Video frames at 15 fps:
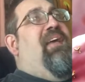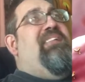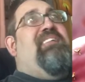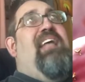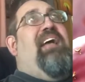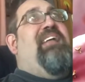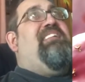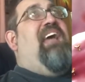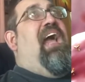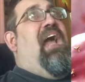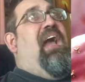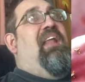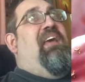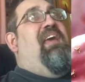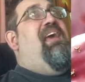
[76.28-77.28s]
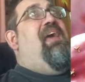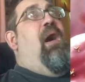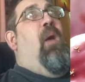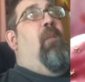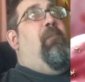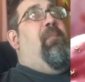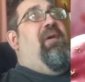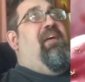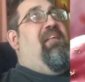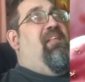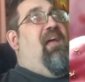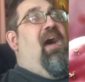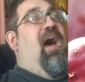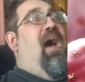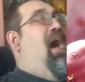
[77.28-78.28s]
He's like saying he helped me.
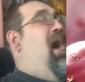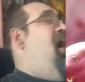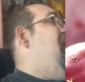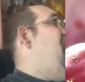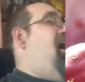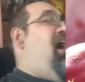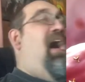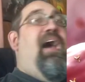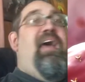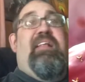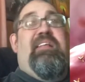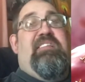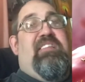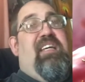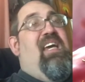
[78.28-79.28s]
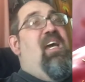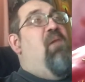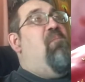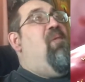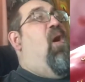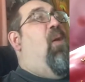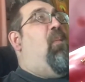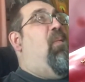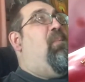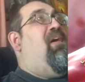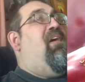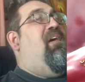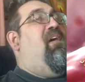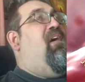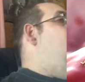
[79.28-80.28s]
I, I didn't see him helping
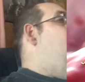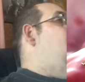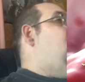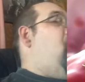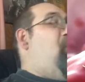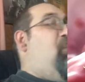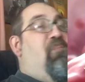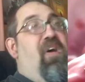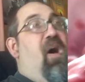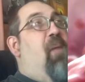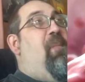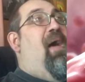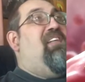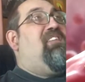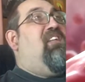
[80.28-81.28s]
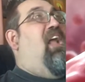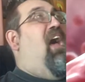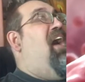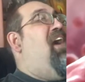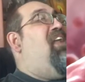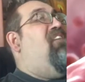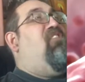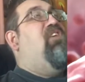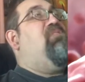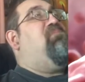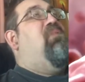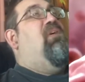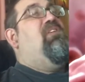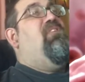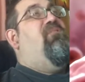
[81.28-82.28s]
me. That's a dumbass lie in the first place.